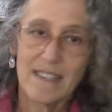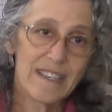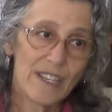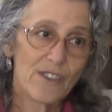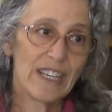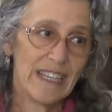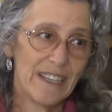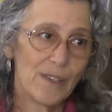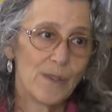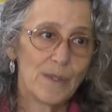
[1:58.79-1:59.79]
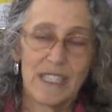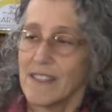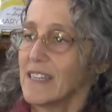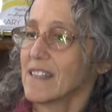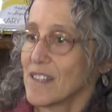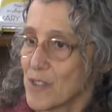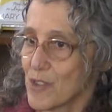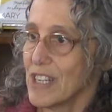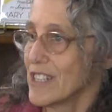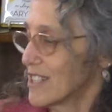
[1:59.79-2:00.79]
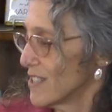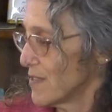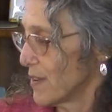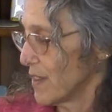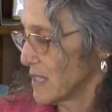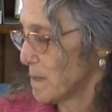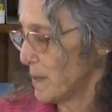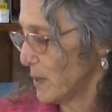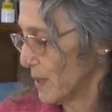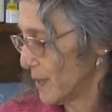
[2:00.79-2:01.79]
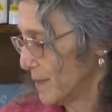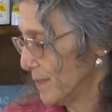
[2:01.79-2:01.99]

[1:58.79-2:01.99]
Sandra Eade, who did the illustrations for this book.